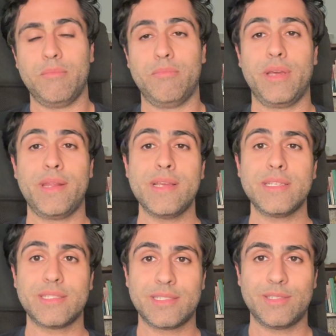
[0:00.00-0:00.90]
But
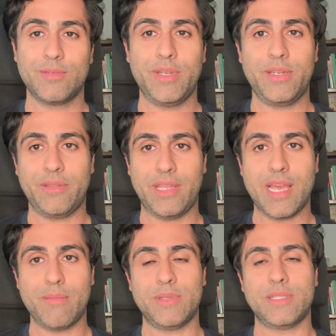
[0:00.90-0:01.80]
us, we do the
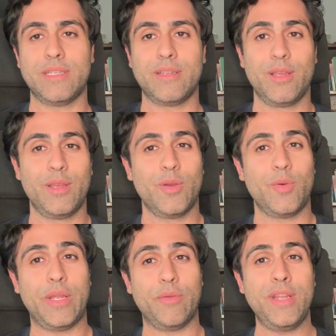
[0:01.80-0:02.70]
opposite.
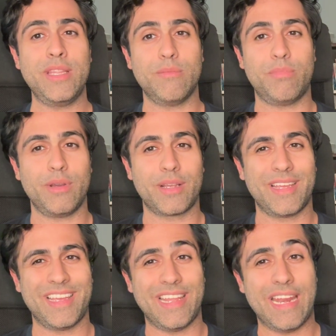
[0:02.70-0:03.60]
We read the book
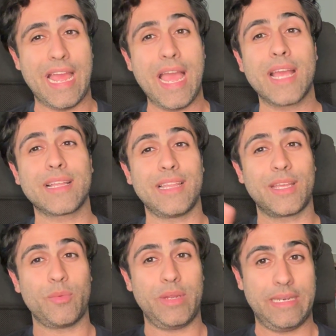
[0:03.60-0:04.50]
and act
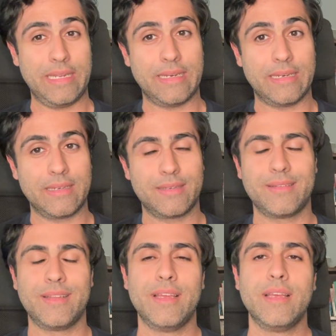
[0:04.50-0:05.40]
like we didn't.
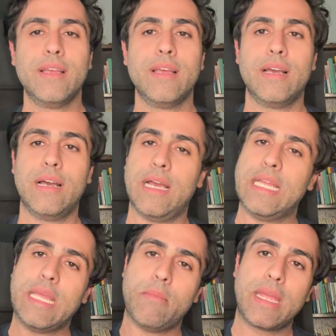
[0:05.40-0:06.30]

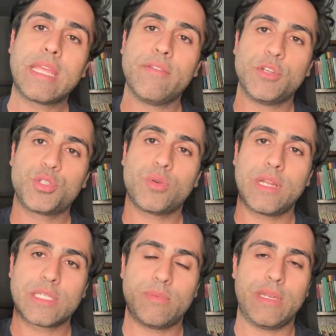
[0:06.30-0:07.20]
And they might give a short
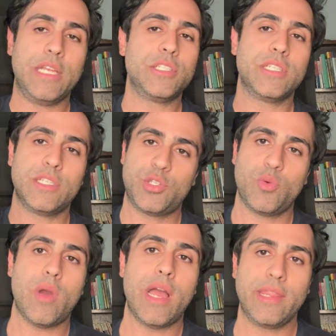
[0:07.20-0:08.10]
explanation as to
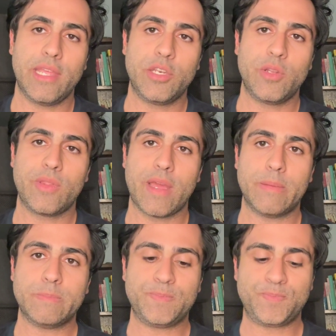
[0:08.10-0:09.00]
why they do that.